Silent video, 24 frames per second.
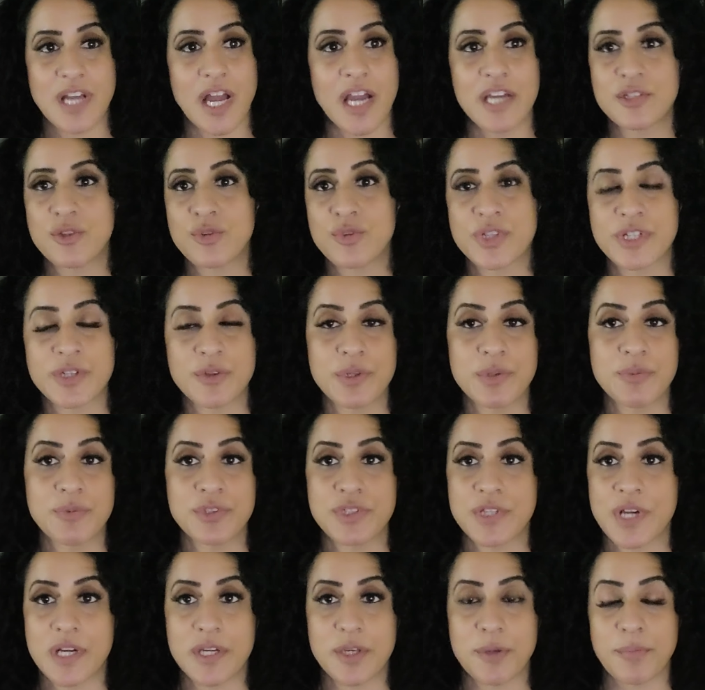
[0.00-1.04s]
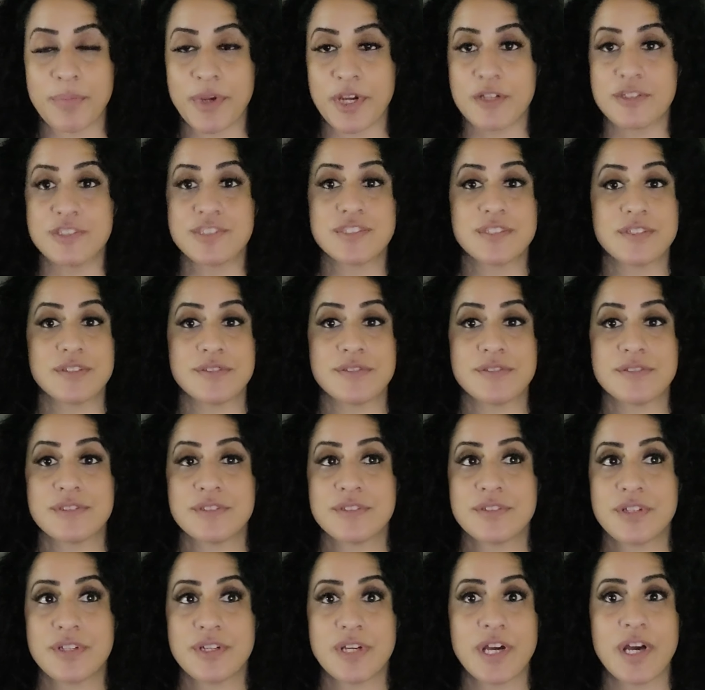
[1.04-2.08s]
I don't agree with that
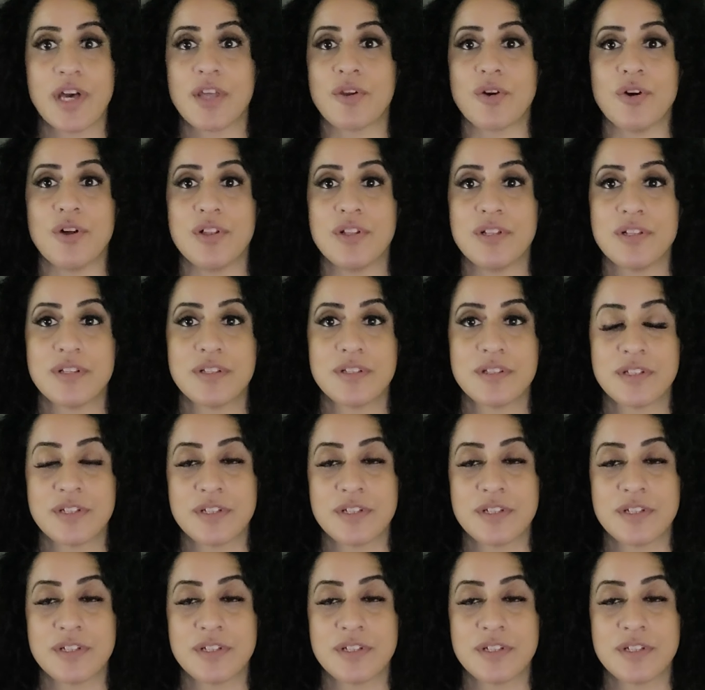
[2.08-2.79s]
comparison at all.